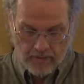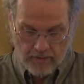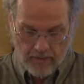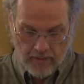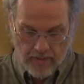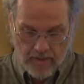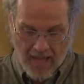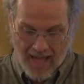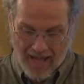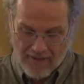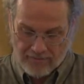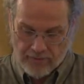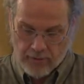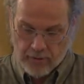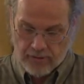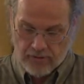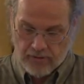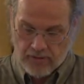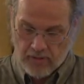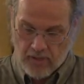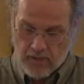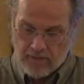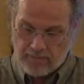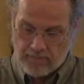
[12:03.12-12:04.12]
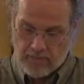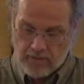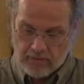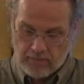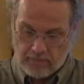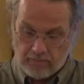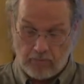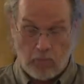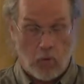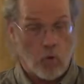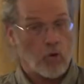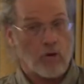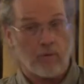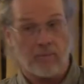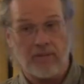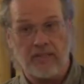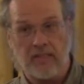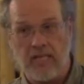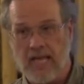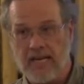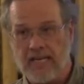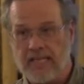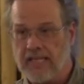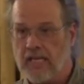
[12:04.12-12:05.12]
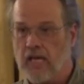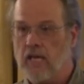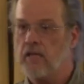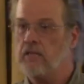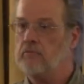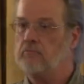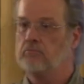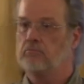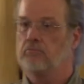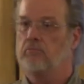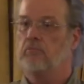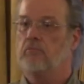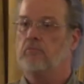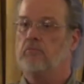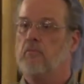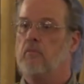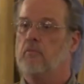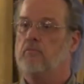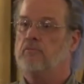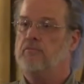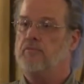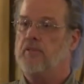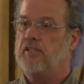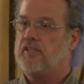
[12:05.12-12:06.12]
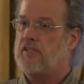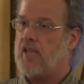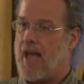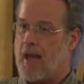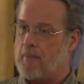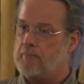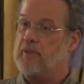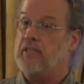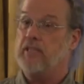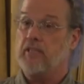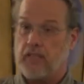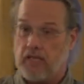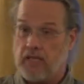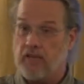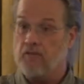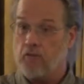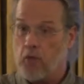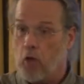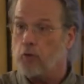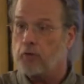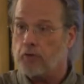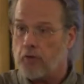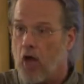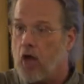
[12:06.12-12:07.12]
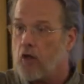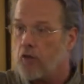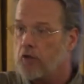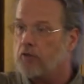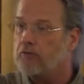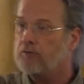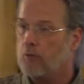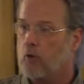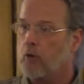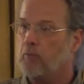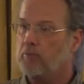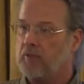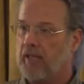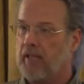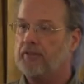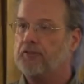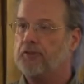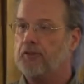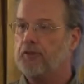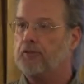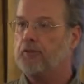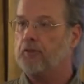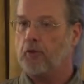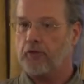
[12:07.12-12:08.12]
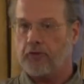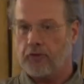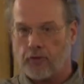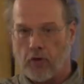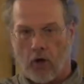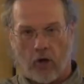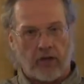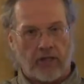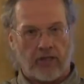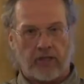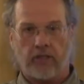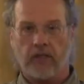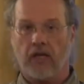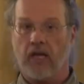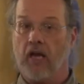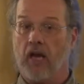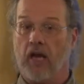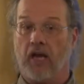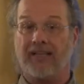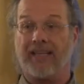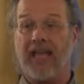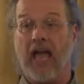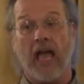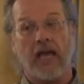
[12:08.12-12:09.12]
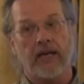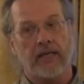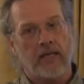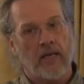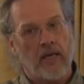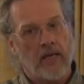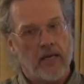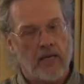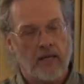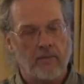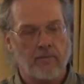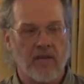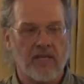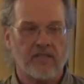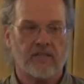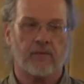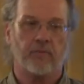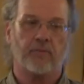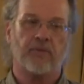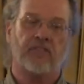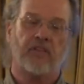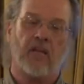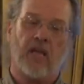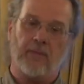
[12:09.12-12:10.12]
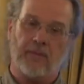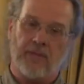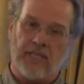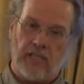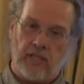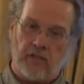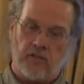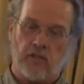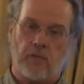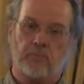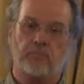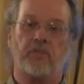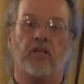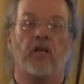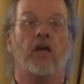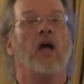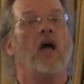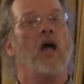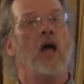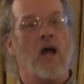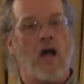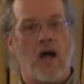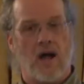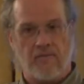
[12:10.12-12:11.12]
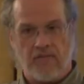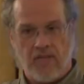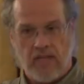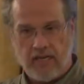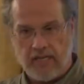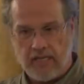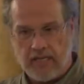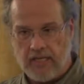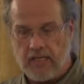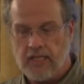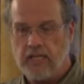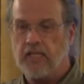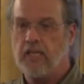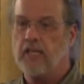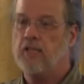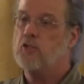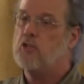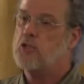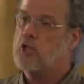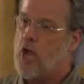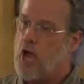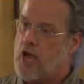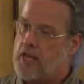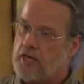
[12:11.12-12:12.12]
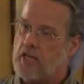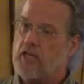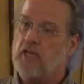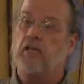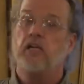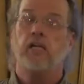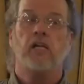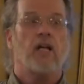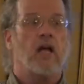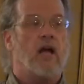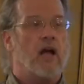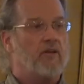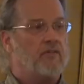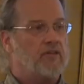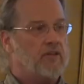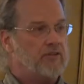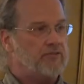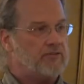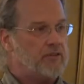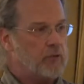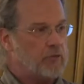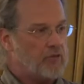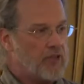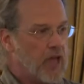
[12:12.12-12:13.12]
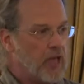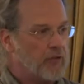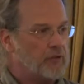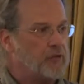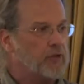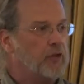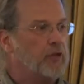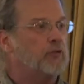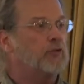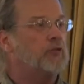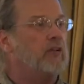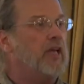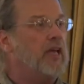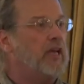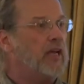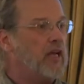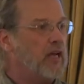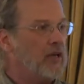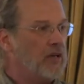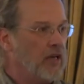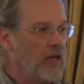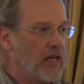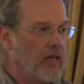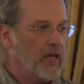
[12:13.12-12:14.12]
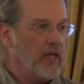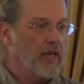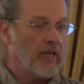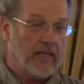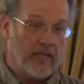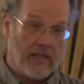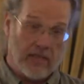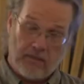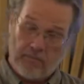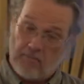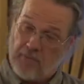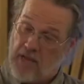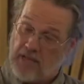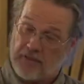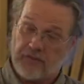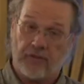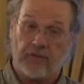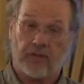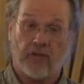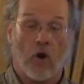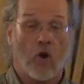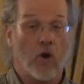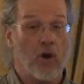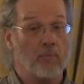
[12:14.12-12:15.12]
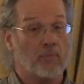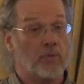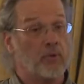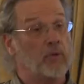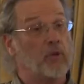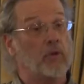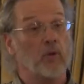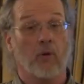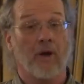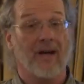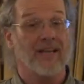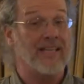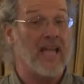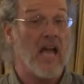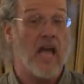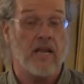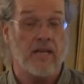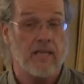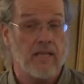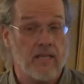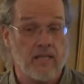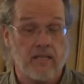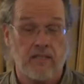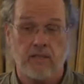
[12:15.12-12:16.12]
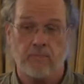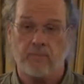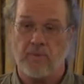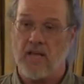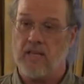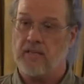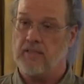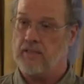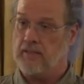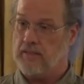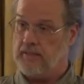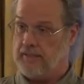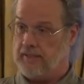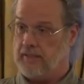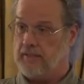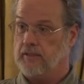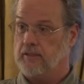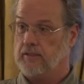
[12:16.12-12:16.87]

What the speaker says: After some more millennia, this happened in those other 4 places. So it started, again, in Mesopotamia and Egypt, and then in India and China, and then a few thousand years later in Mexico and Peru, again, independently.